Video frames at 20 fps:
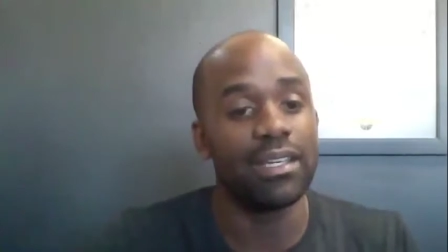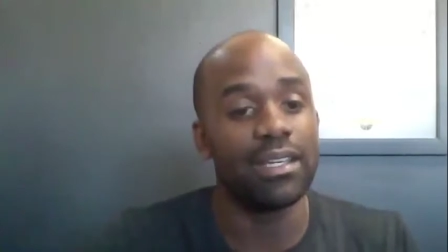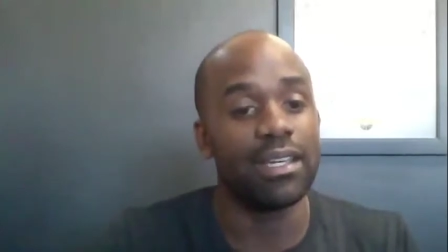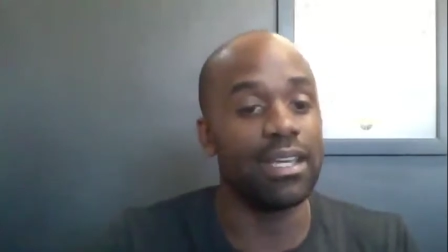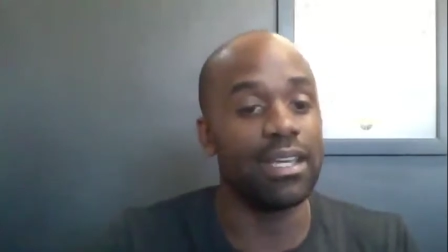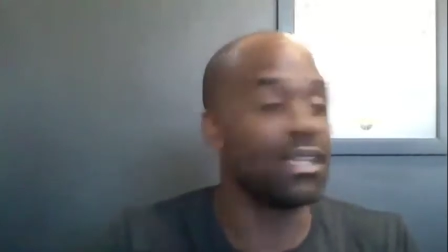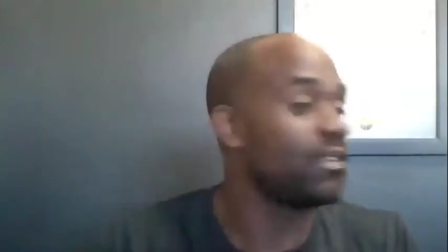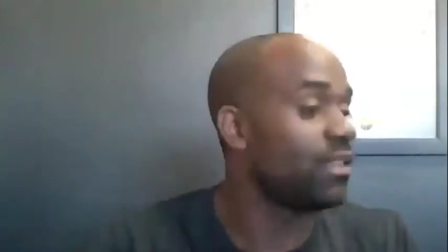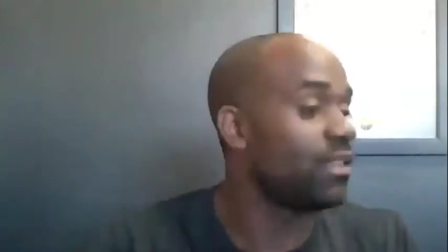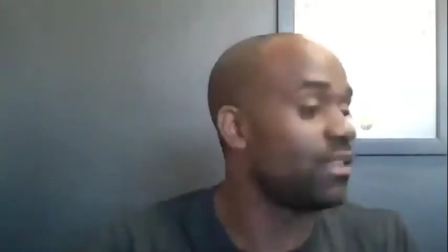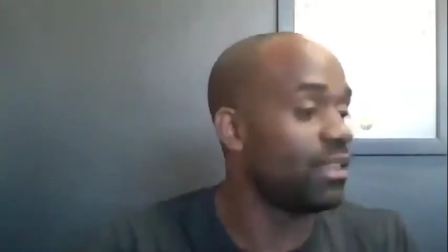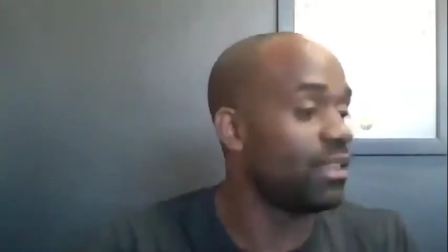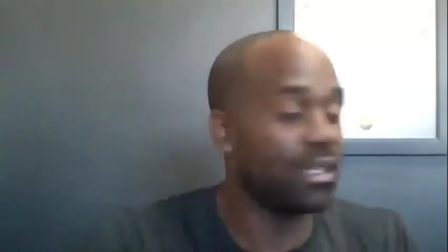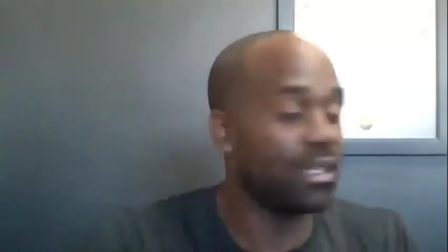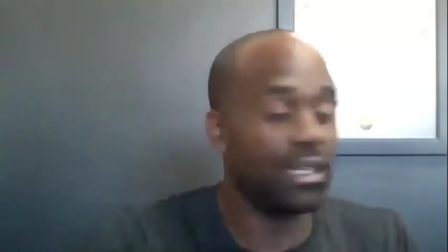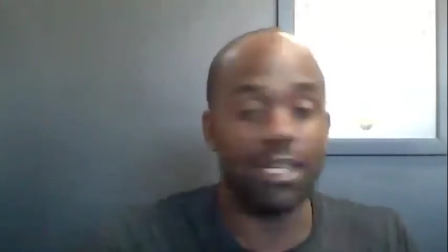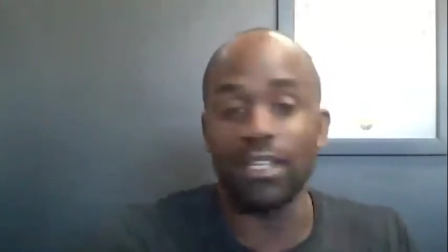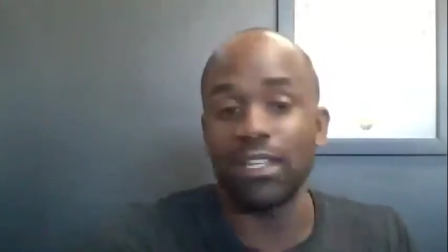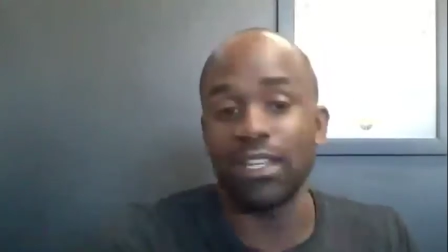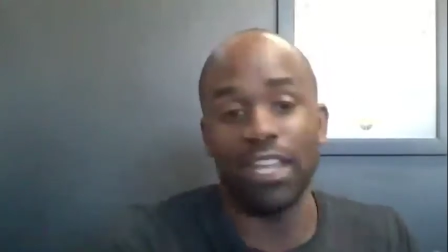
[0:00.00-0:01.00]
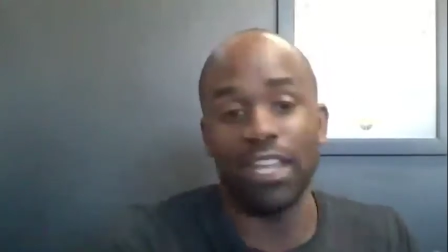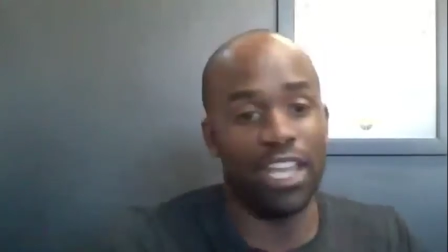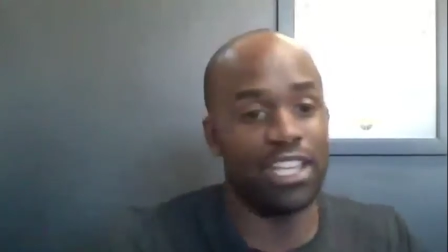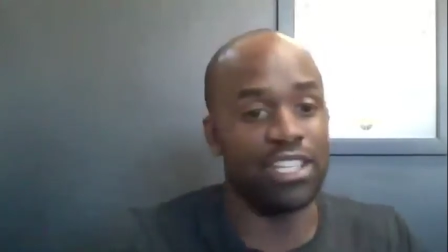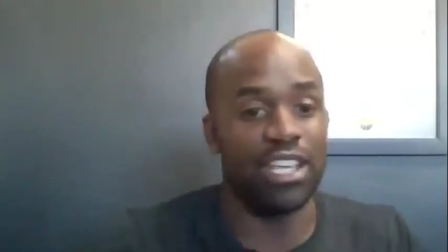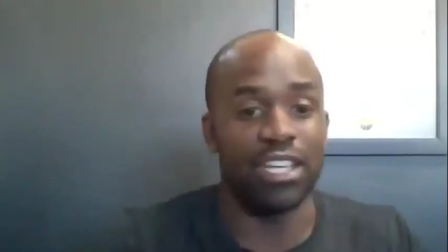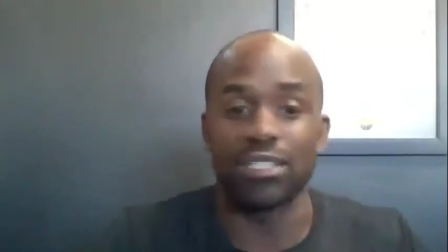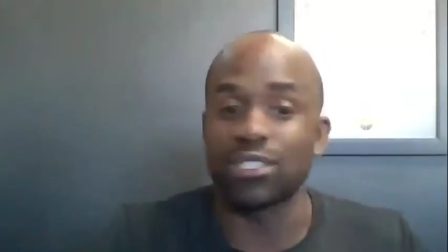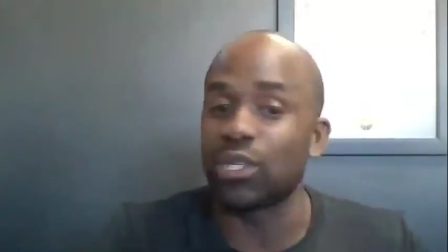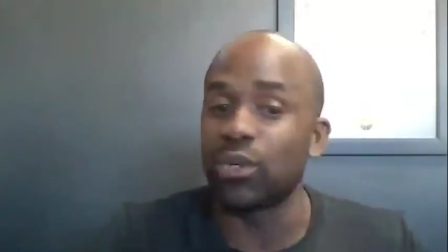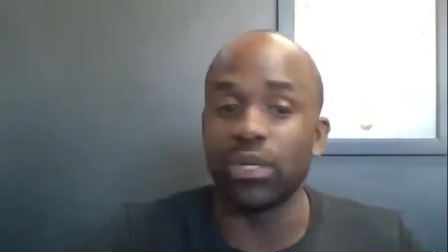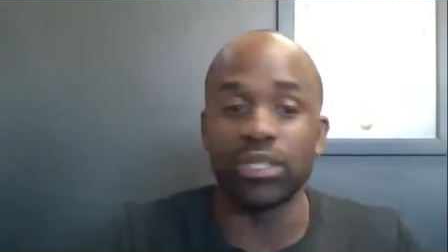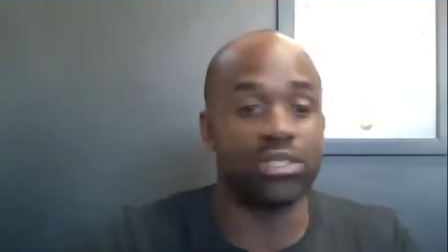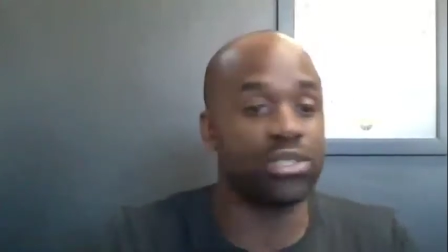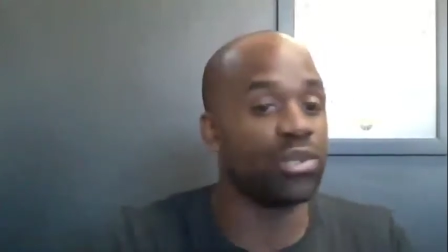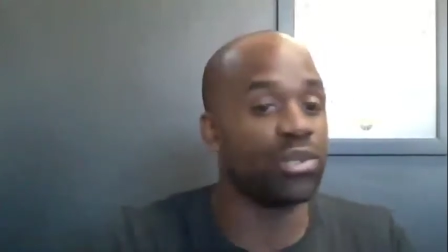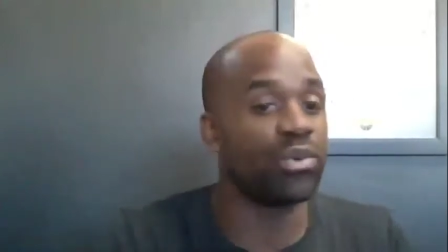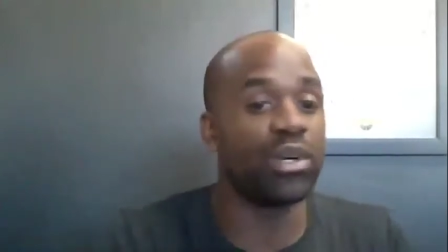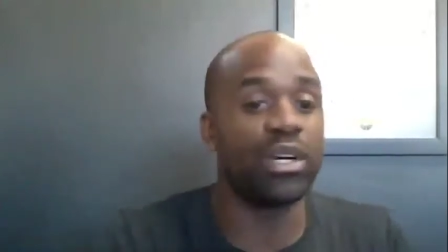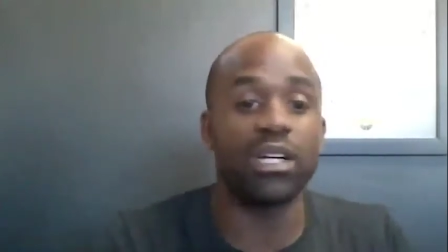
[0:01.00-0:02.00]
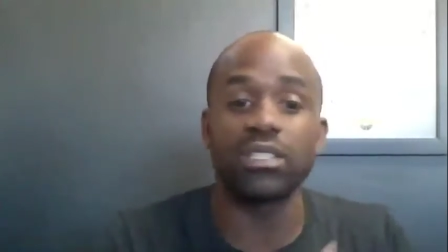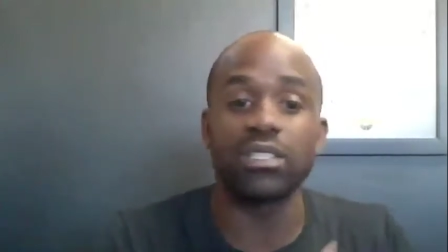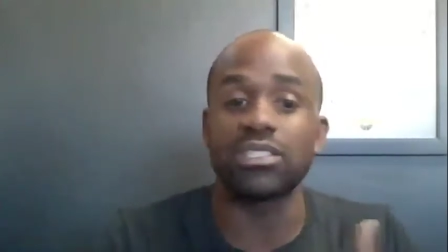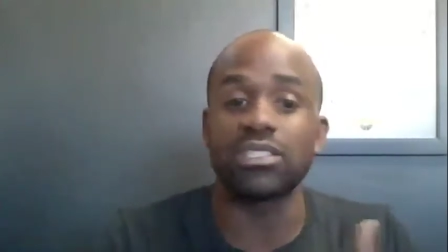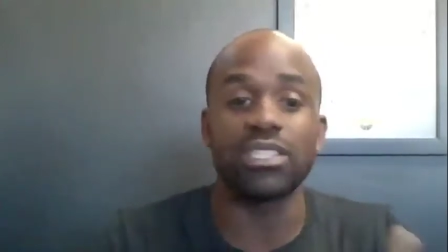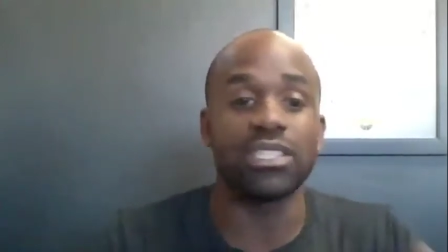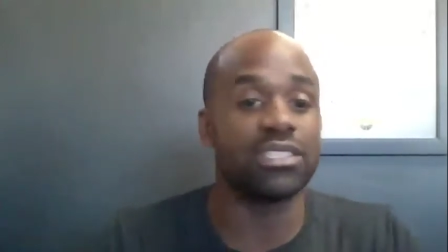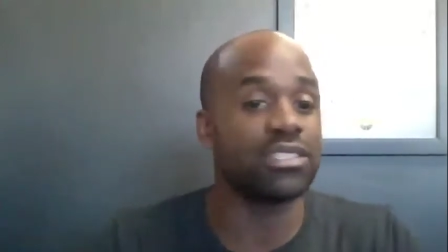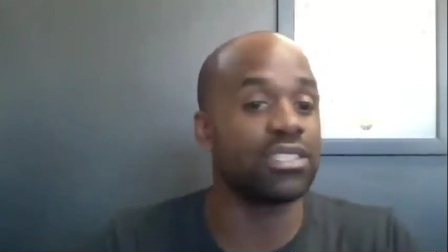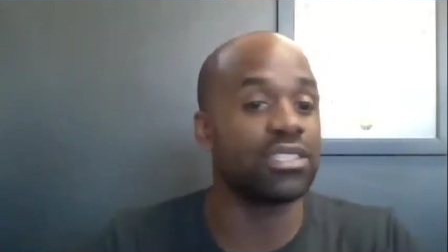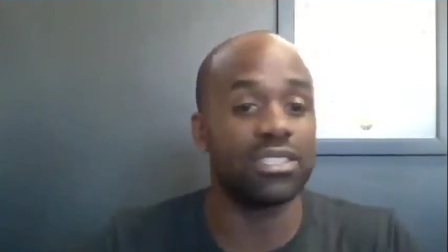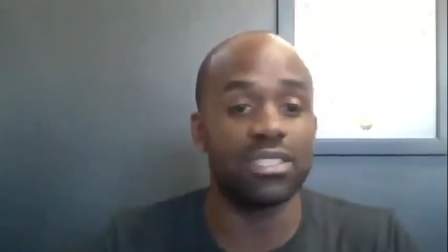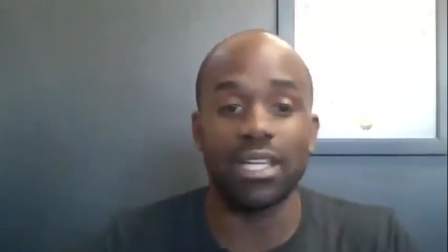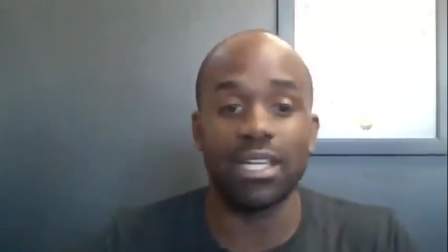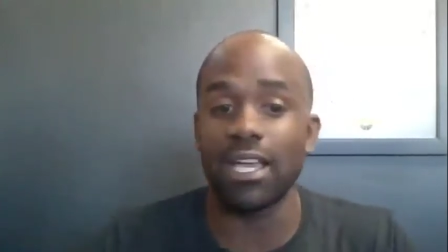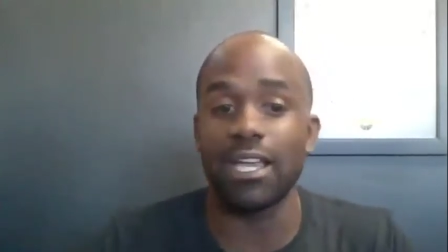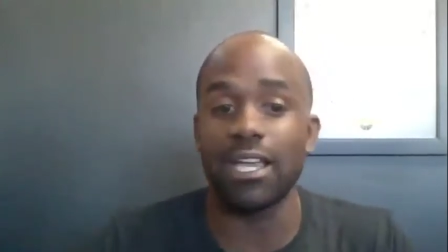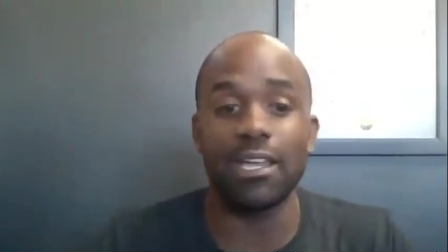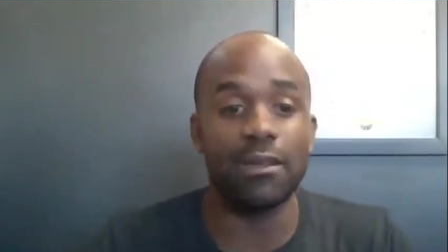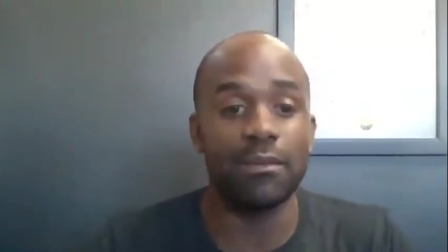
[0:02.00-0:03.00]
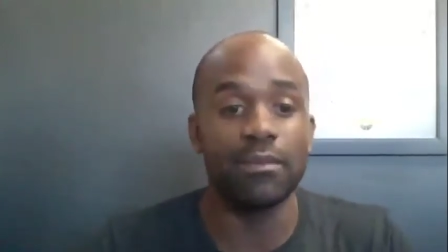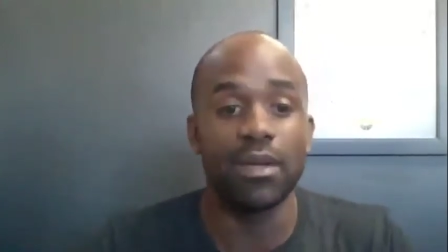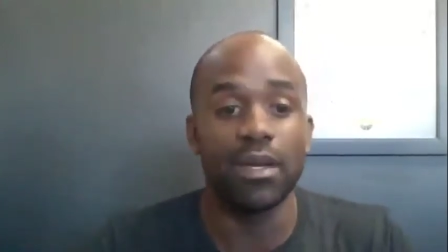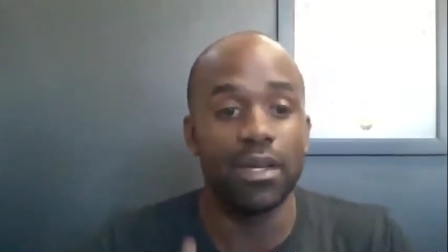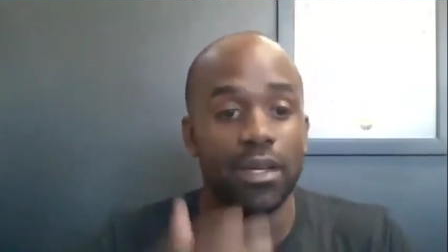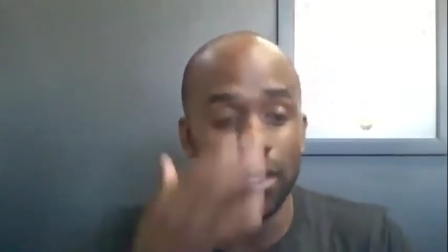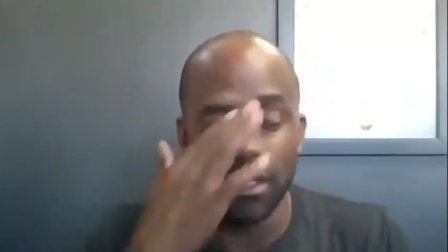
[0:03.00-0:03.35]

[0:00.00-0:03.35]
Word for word: and then it's going to run just the same.